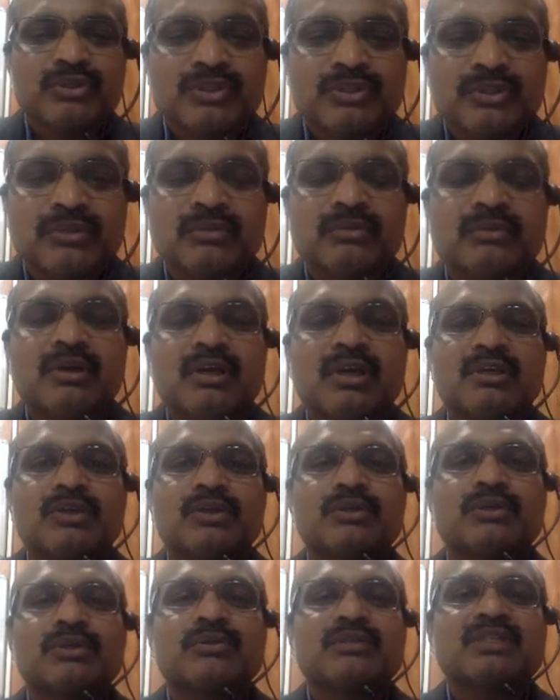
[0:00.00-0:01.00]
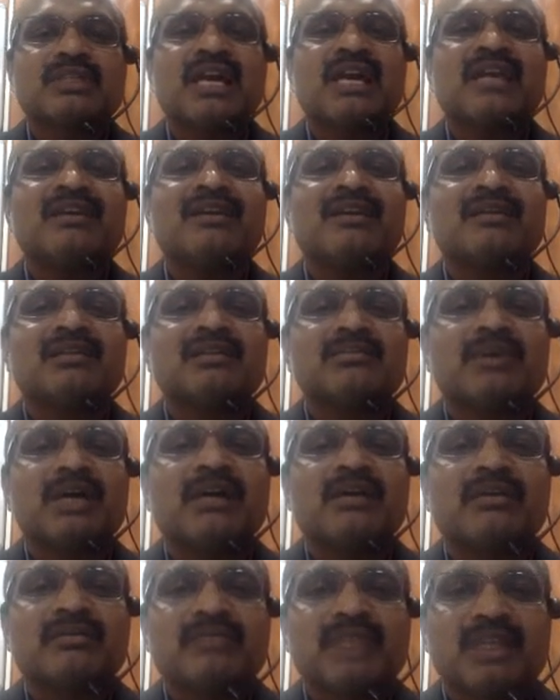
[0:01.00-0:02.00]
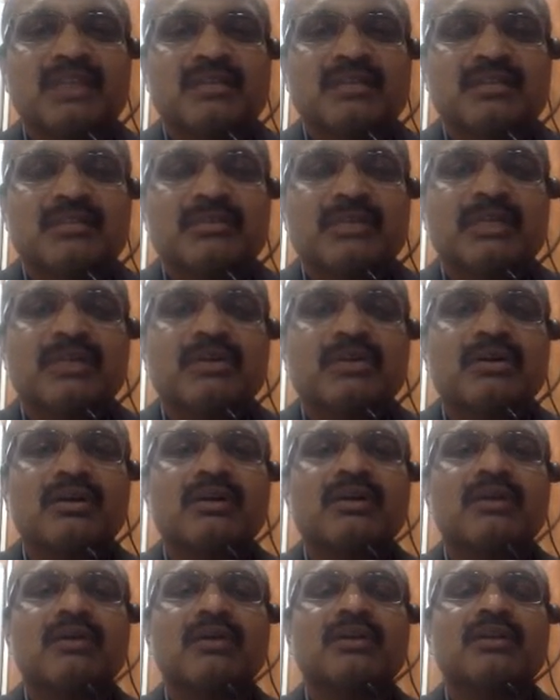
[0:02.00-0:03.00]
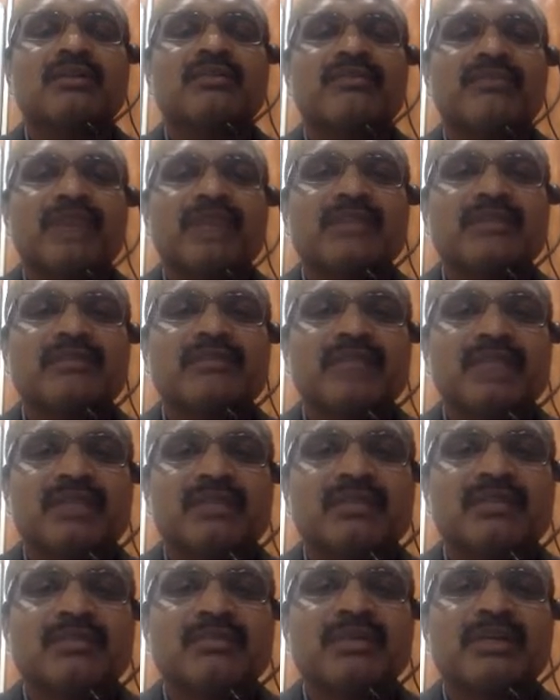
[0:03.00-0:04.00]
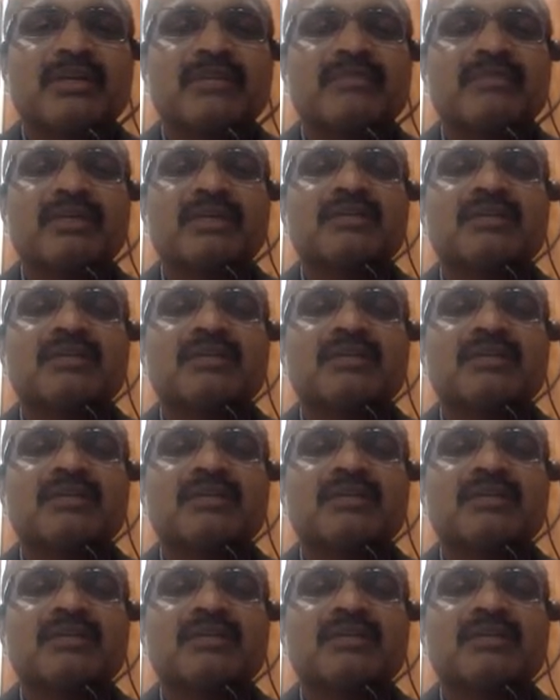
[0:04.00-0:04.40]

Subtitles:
to do? You should sign at the back of the instrument or on the face of the instrument if there is a